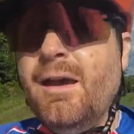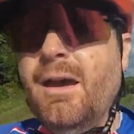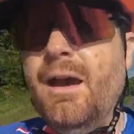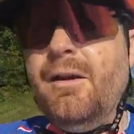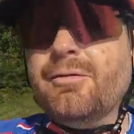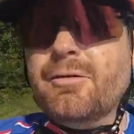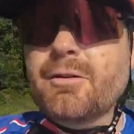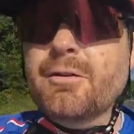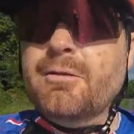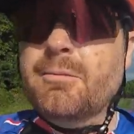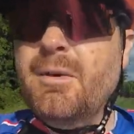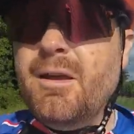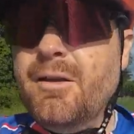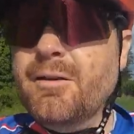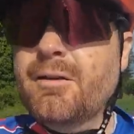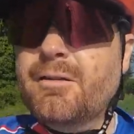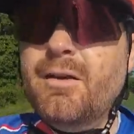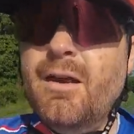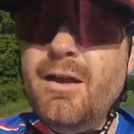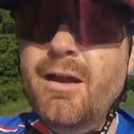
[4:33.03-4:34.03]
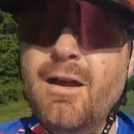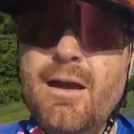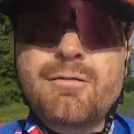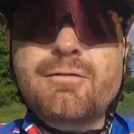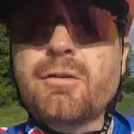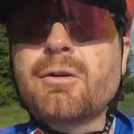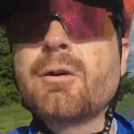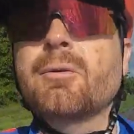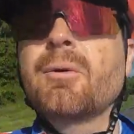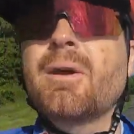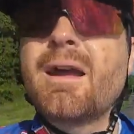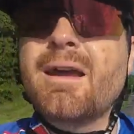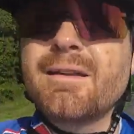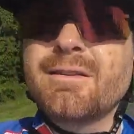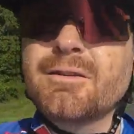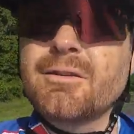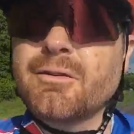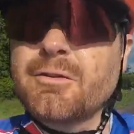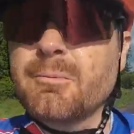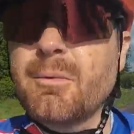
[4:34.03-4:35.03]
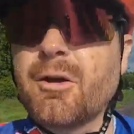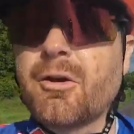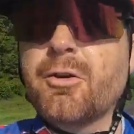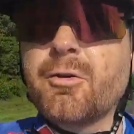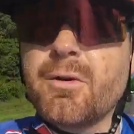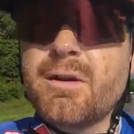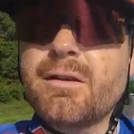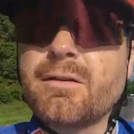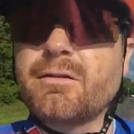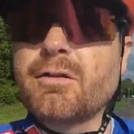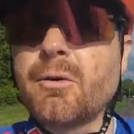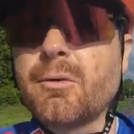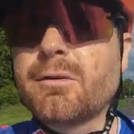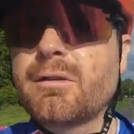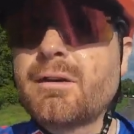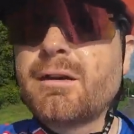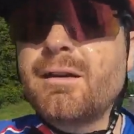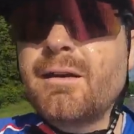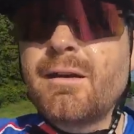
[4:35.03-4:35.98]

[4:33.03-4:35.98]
after it rains, you smell creosote.